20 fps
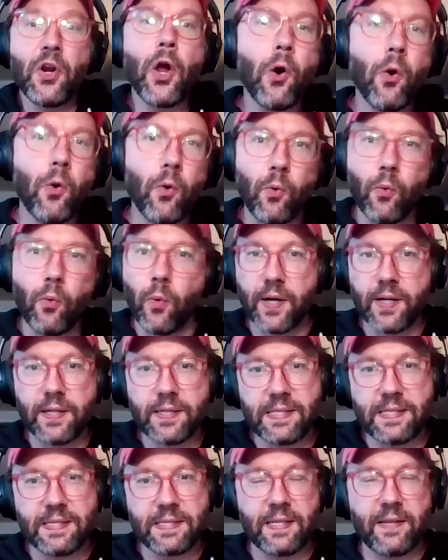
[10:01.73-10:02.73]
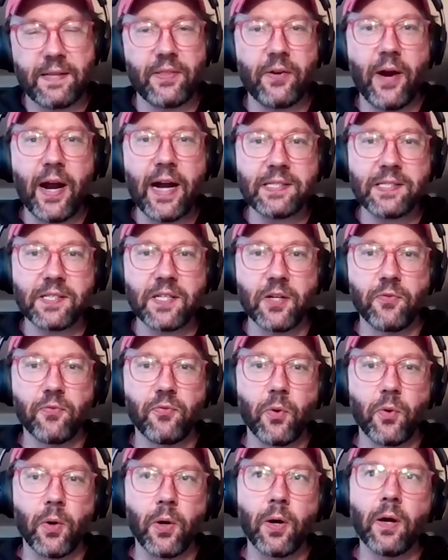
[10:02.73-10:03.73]
know what it is that they're asking
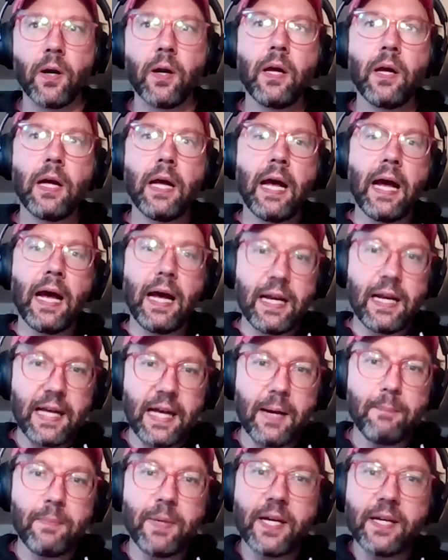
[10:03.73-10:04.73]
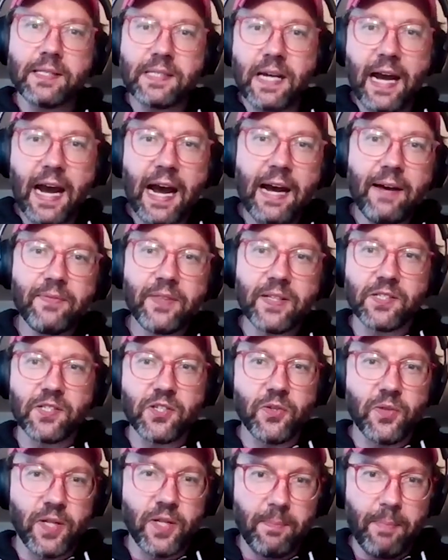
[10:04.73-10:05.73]
for. And again, because I have this
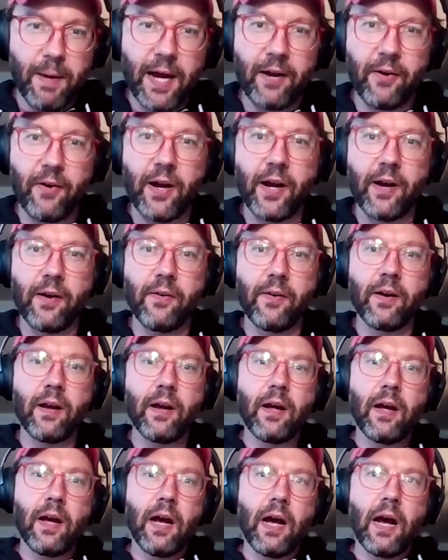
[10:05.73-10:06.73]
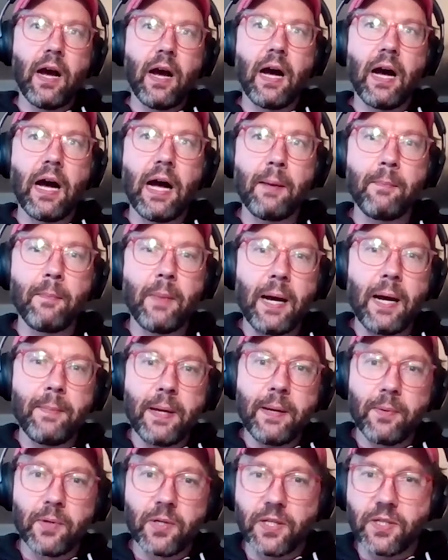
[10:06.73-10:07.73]
unique background, I'm
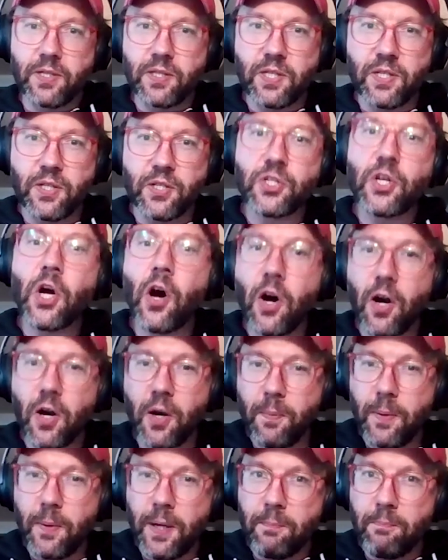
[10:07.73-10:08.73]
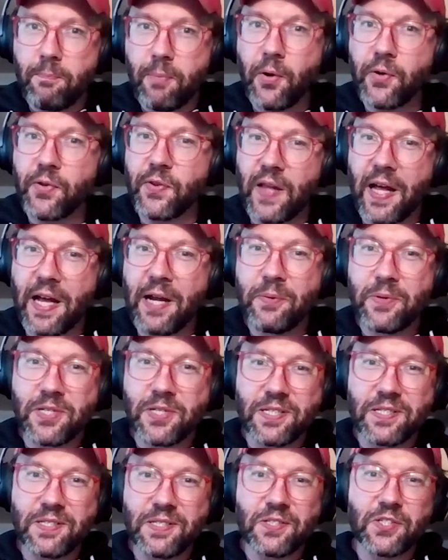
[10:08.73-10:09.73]
able to talk in both
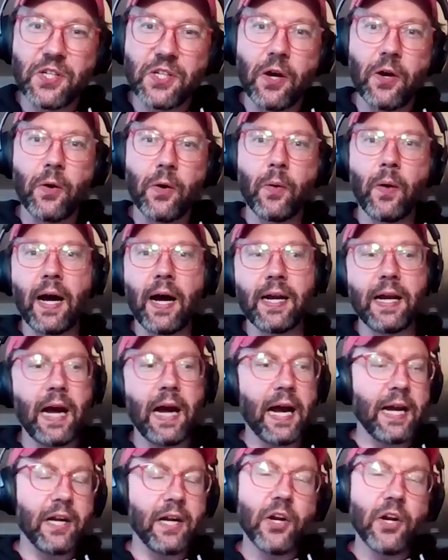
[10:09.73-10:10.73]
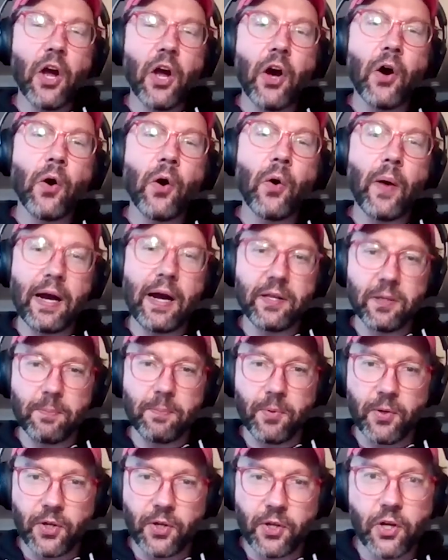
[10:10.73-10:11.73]
languages. So I know how their
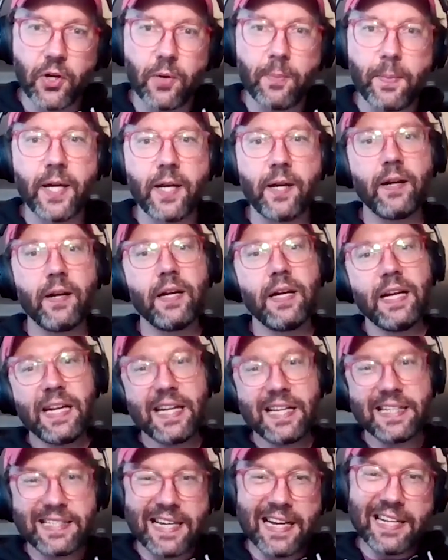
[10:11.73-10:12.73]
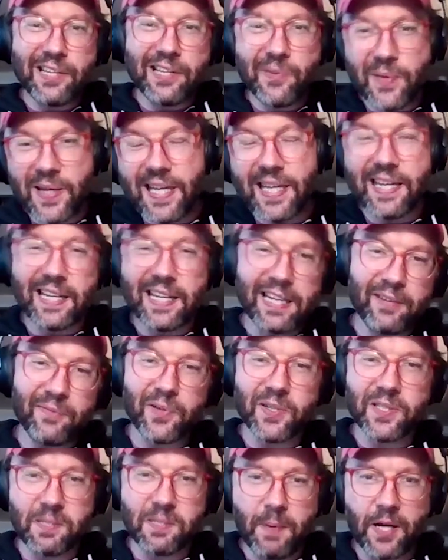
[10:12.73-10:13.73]
procurement is kind of unique and
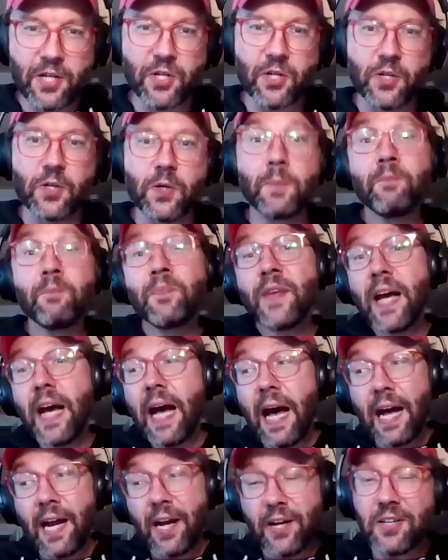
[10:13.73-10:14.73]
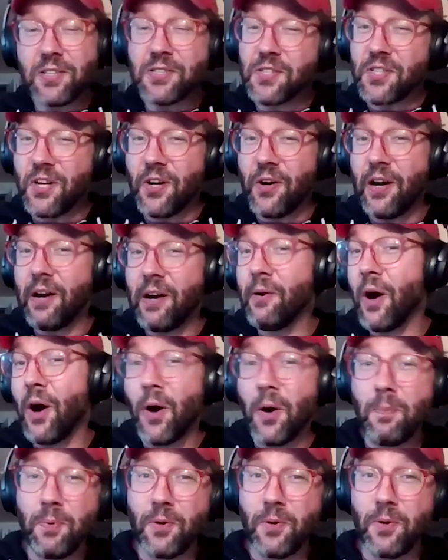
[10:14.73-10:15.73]
different and special. And I also know how
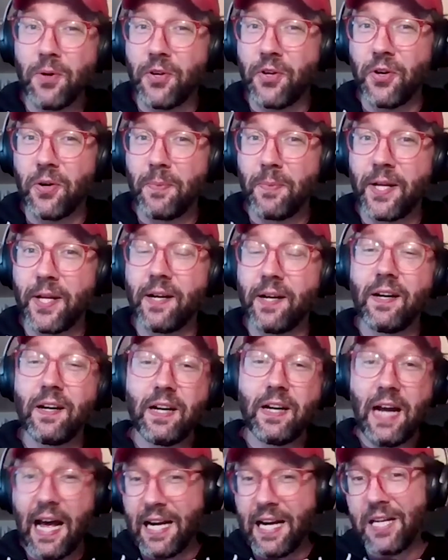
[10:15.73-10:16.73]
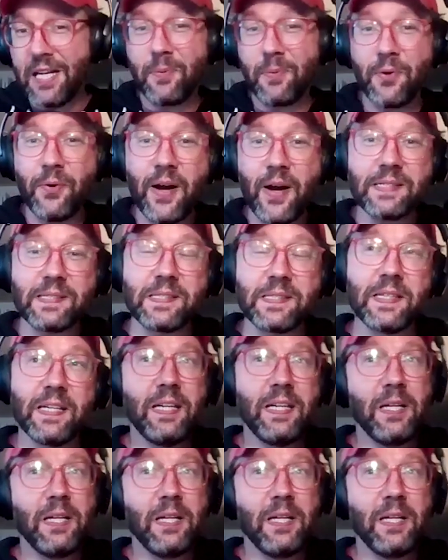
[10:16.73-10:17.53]
our procurement at AWS